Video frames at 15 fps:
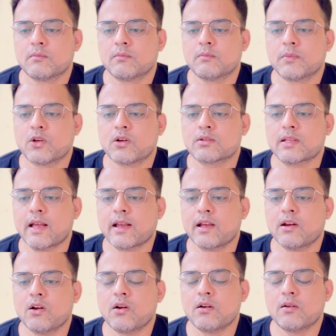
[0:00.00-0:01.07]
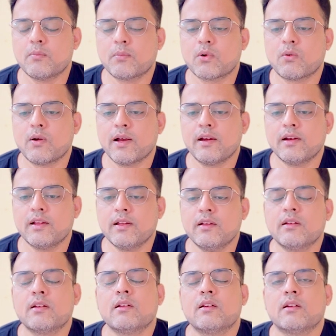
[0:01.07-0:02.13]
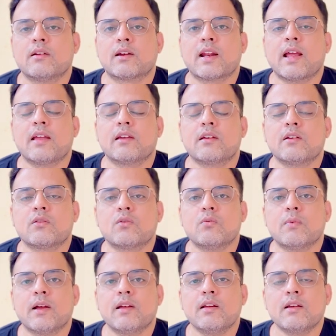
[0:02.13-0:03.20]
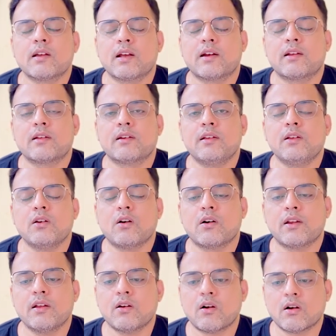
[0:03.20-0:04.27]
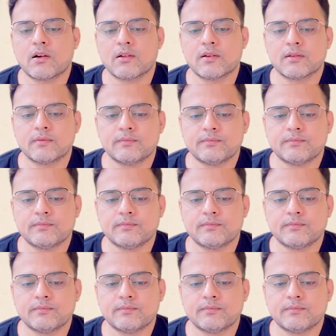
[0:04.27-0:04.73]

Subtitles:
because I cannot provide a ranking to my category or a order.